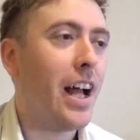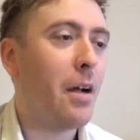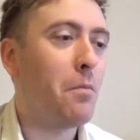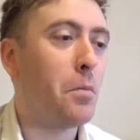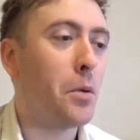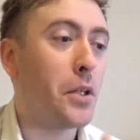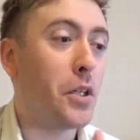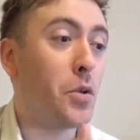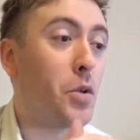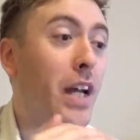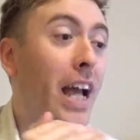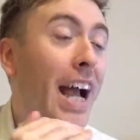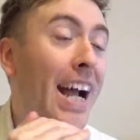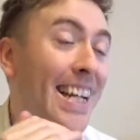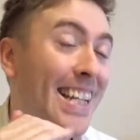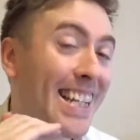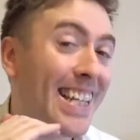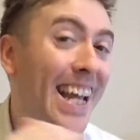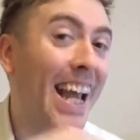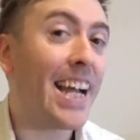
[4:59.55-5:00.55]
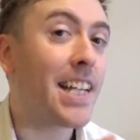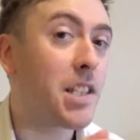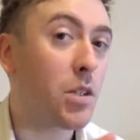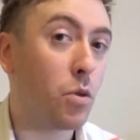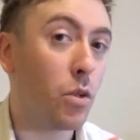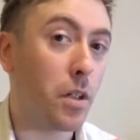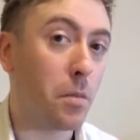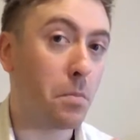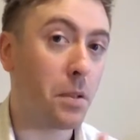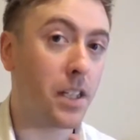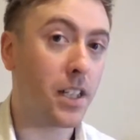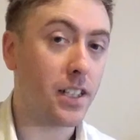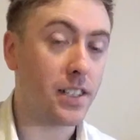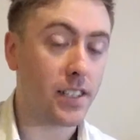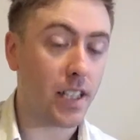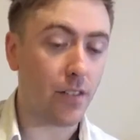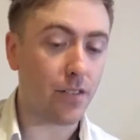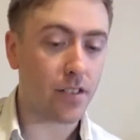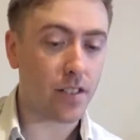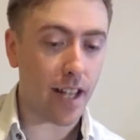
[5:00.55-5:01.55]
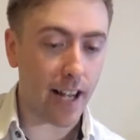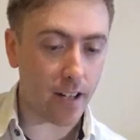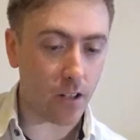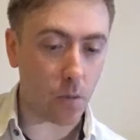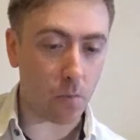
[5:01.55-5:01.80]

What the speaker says: but you can't get to it because they've set